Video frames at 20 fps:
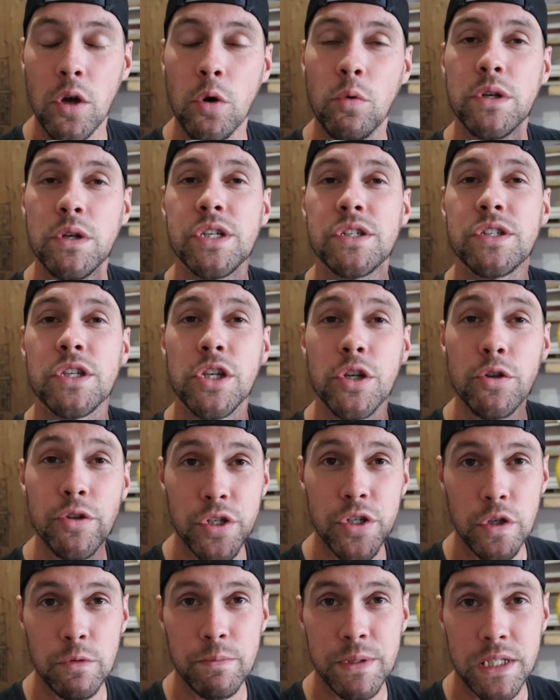which is a
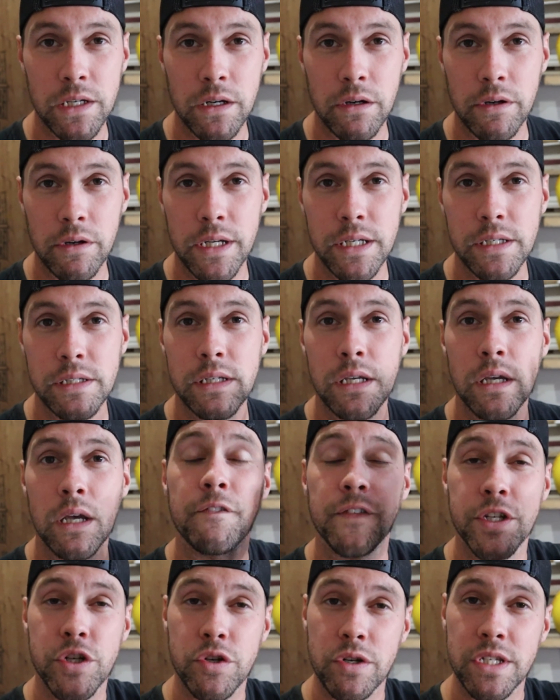YouTube series
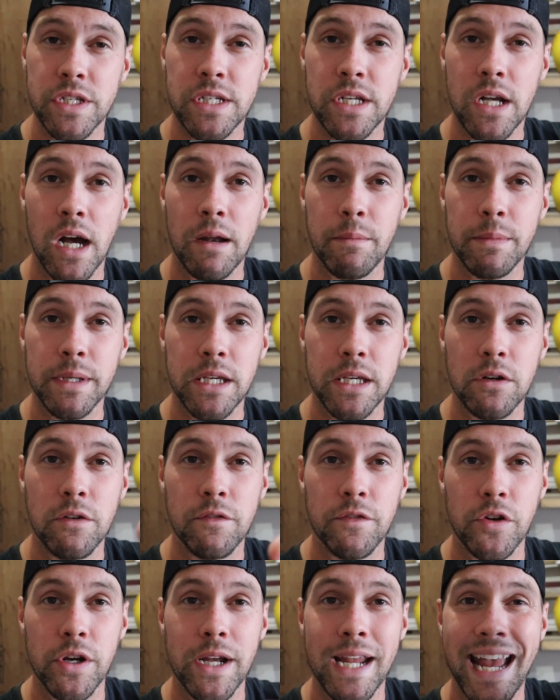featuring Scott
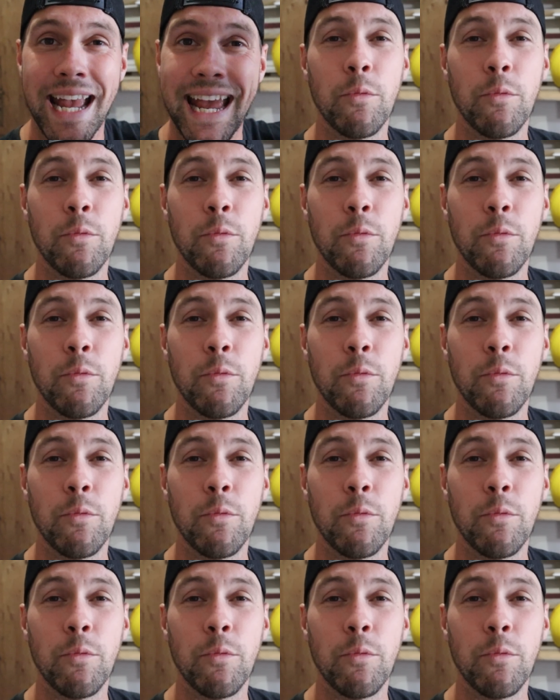McGilvery.